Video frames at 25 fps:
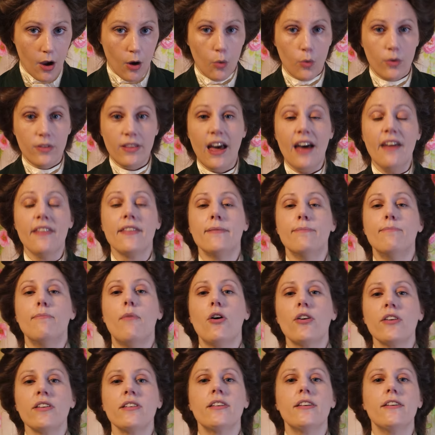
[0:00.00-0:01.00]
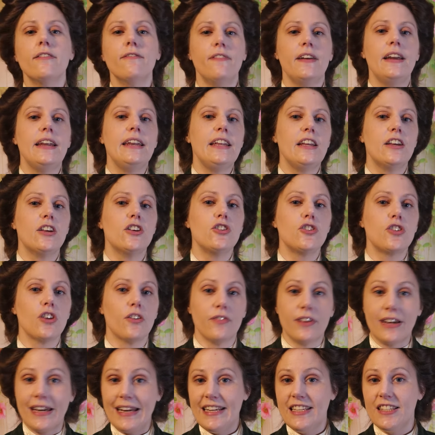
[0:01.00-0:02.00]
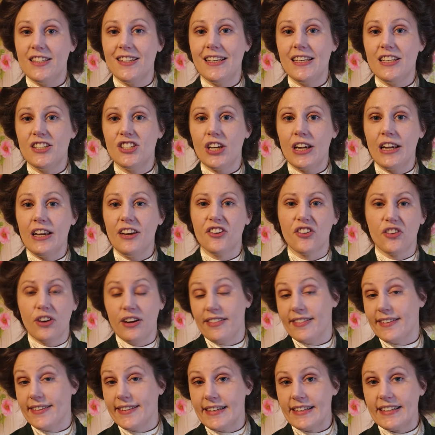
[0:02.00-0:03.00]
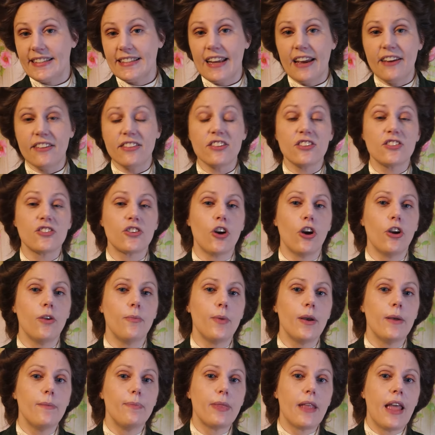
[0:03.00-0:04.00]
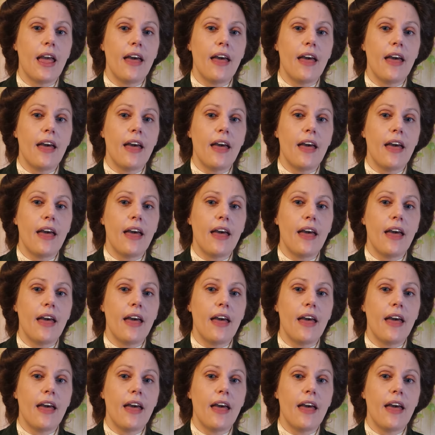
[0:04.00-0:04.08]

Without the modern convenience of an ECG or even a stethoscope,